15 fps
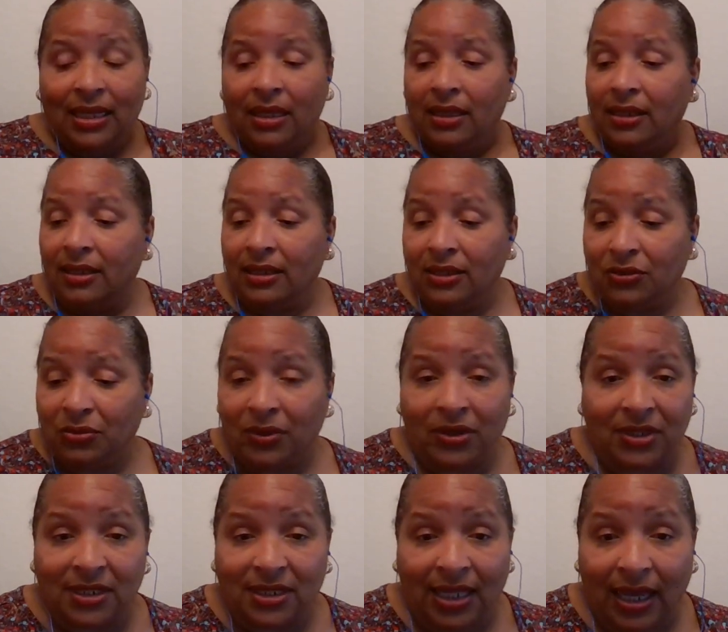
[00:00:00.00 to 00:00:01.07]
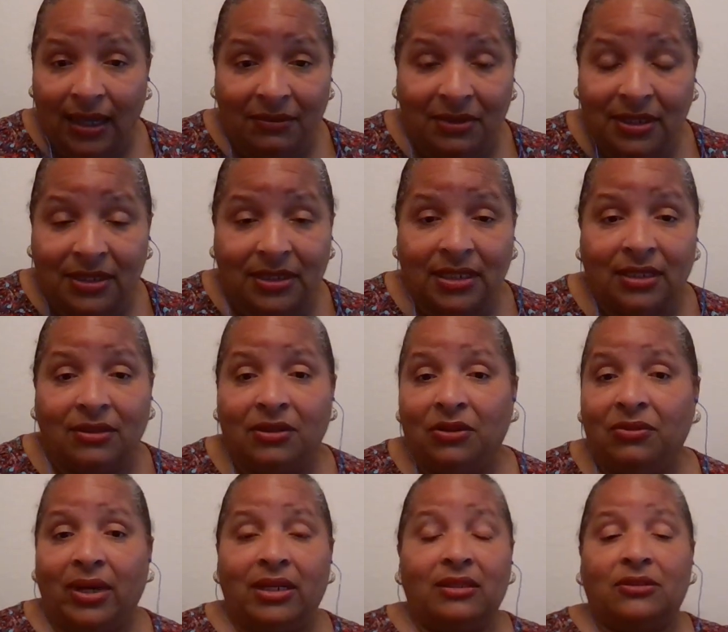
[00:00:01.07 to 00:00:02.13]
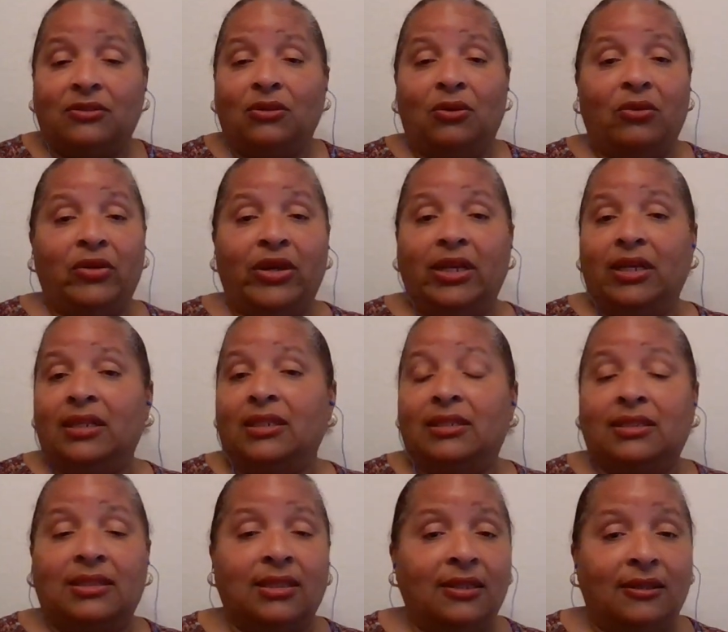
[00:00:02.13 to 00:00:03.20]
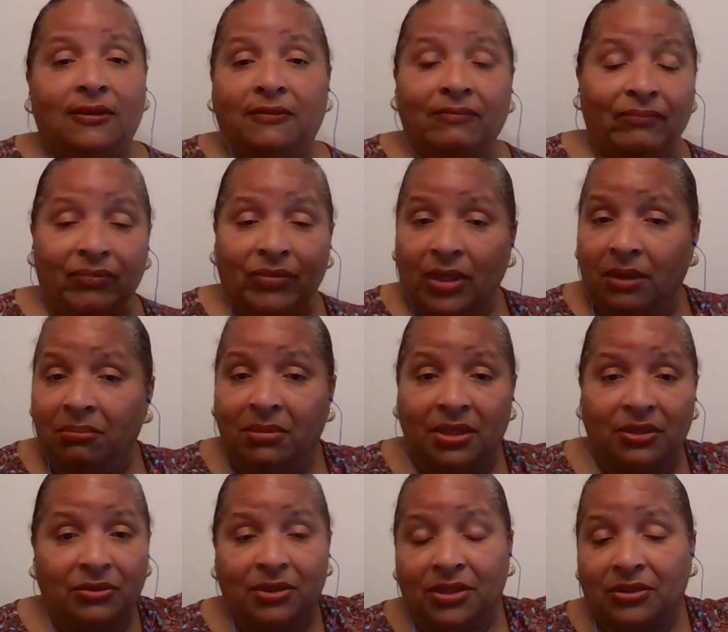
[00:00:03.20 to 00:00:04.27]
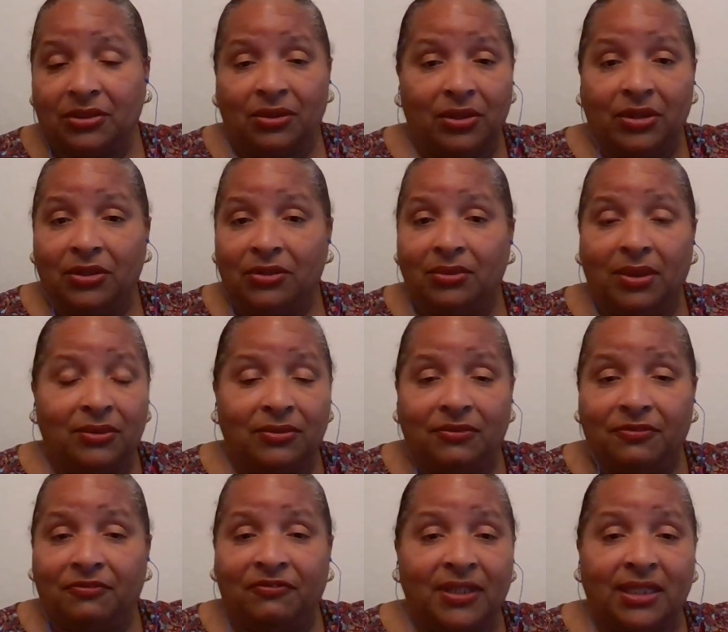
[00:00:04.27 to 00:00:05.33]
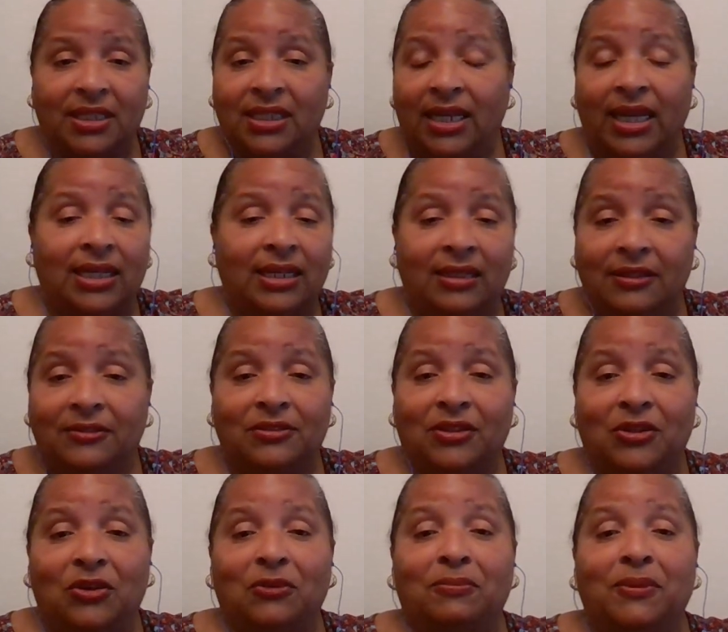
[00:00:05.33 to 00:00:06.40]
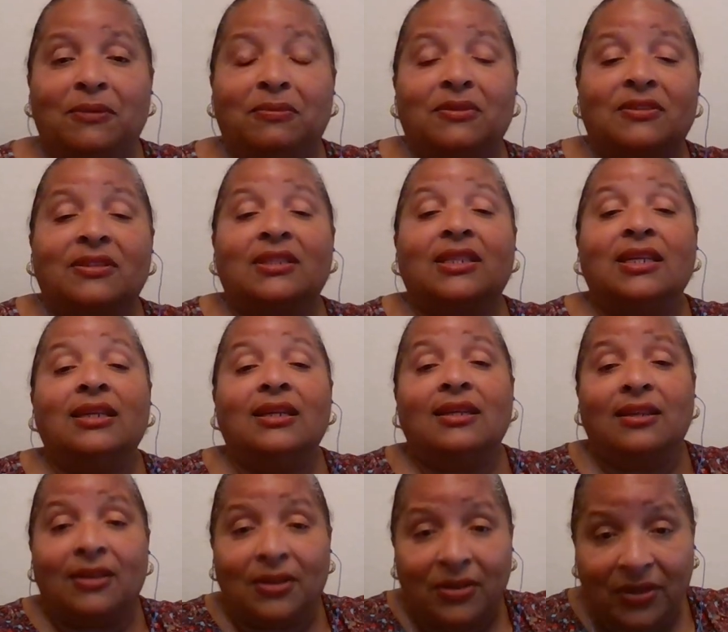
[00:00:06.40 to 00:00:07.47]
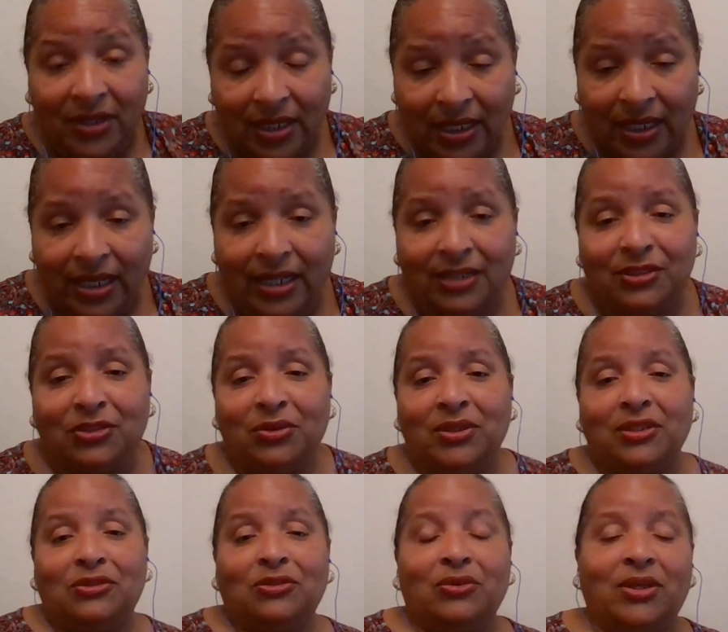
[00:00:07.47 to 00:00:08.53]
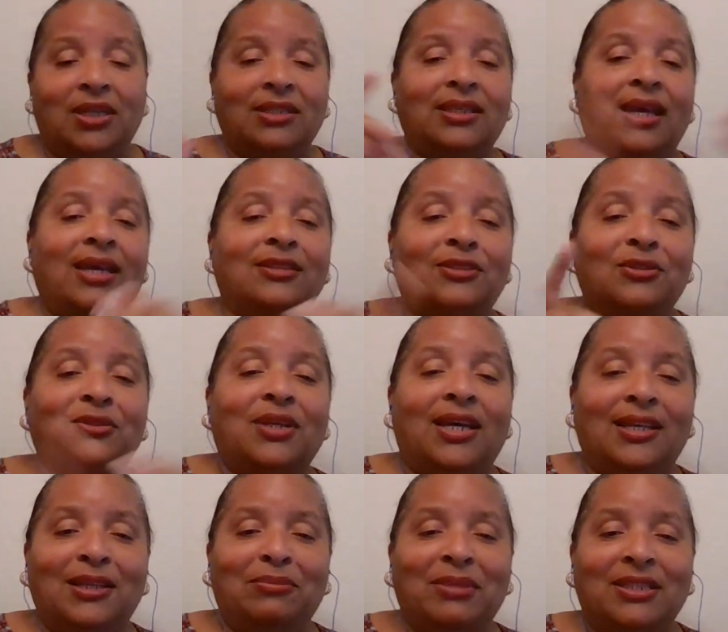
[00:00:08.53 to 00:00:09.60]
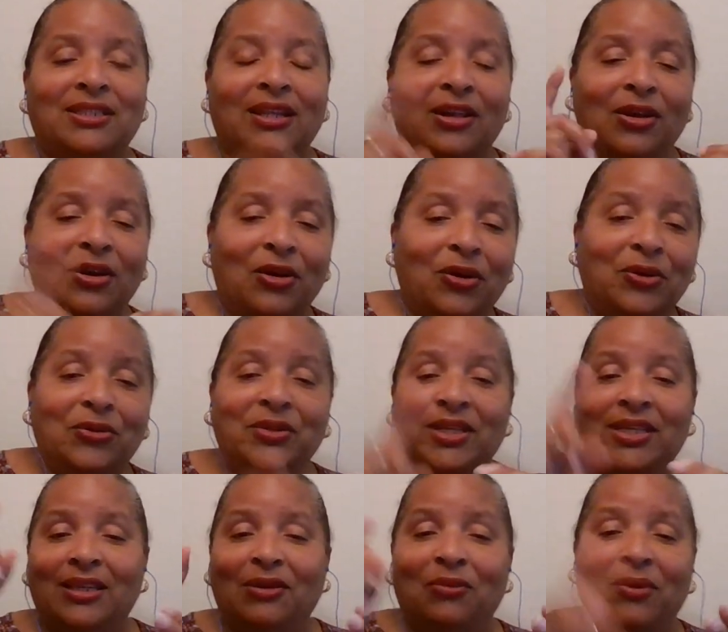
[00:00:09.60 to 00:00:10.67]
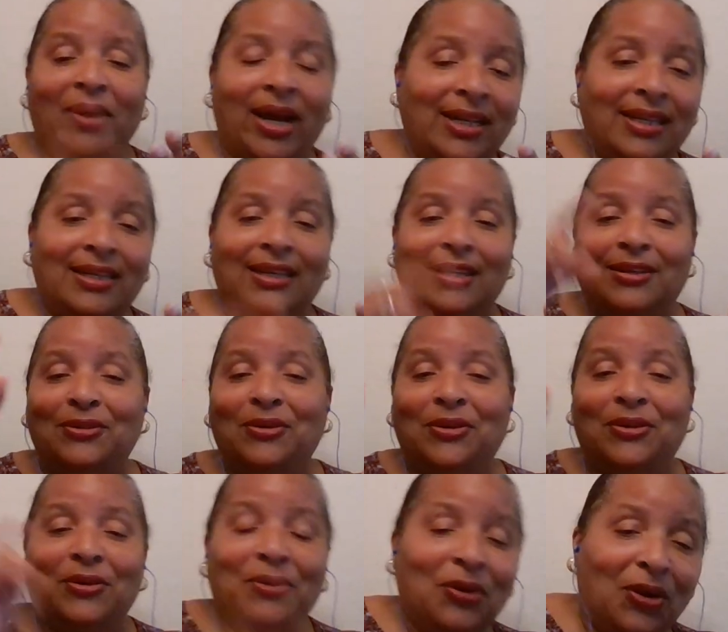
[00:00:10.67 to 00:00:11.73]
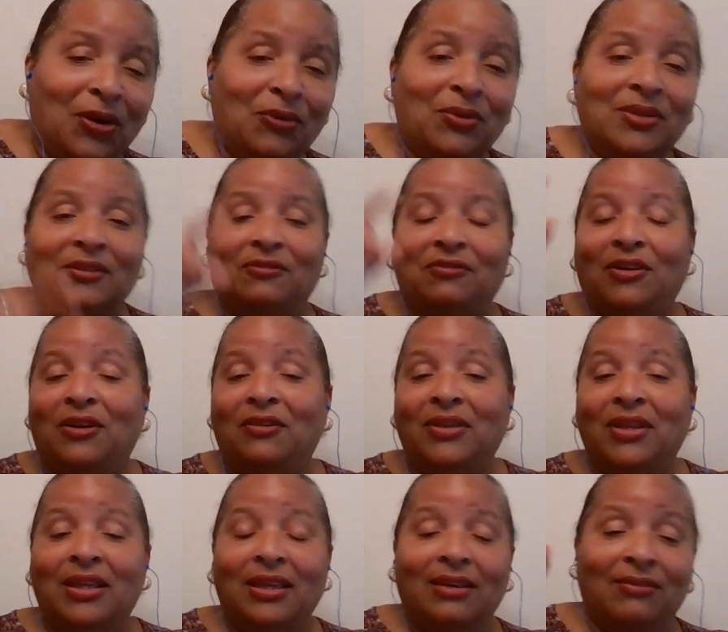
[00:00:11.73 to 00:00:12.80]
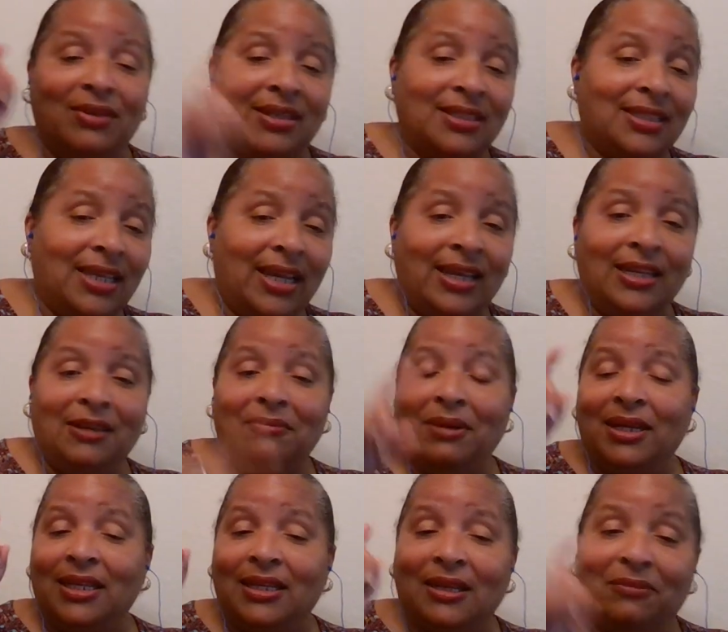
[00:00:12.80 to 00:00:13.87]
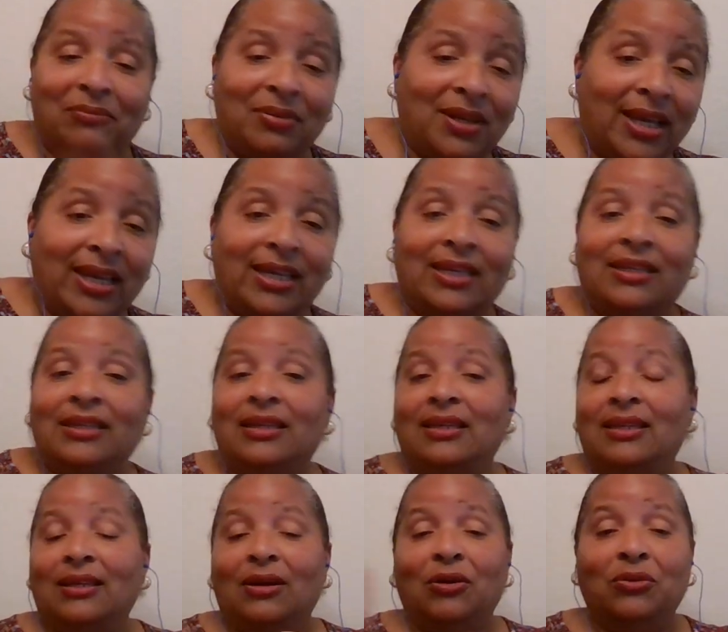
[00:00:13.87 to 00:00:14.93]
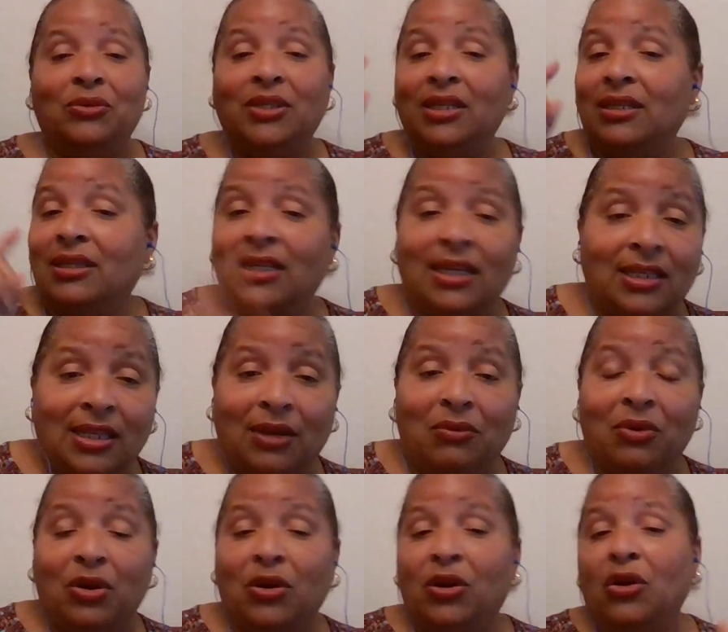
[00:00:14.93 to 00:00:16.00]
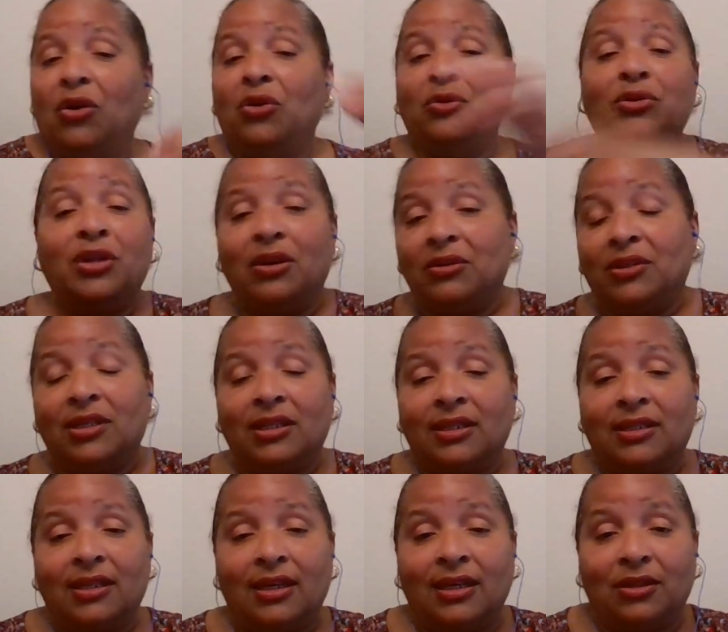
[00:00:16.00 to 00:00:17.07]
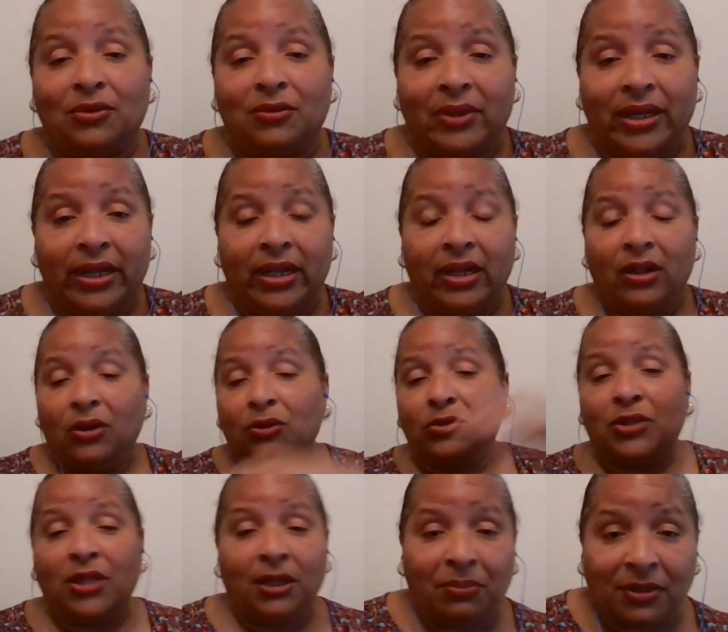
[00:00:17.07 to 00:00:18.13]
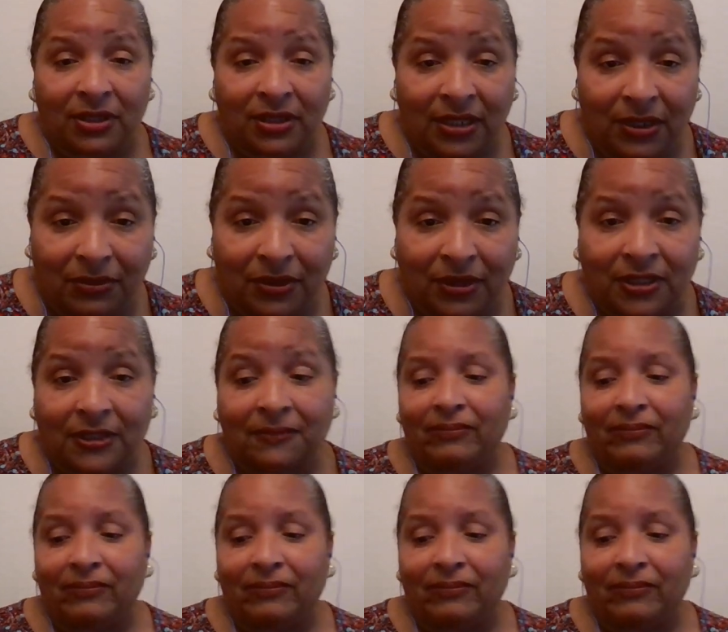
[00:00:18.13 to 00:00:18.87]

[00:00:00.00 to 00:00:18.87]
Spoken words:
In this world, it's timeless. You can write a story and it's still a mystery story you wrote 50, 80 years ago, and people still enjoy the story because it has those elements. Who did it? Why did they do it? Who all was involved? But is anybody compliant? Who didn't think they were? Who turned and looked the other way? Who's keeping secrets?